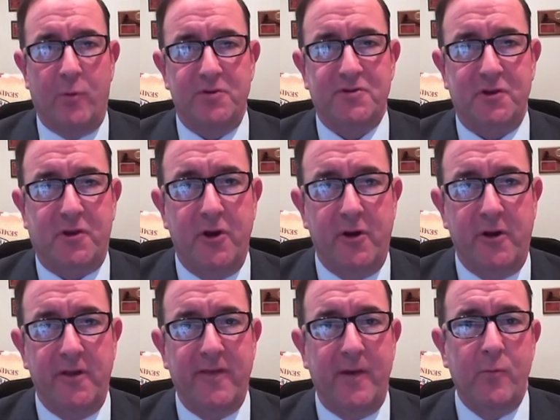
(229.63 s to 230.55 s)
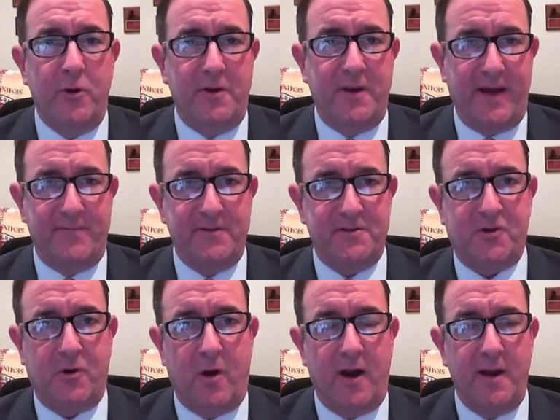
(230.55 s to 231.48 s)
more security, they wouldn't have this
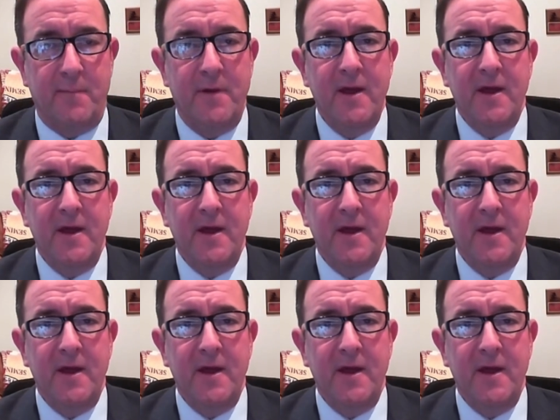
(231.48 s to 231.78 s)
crime.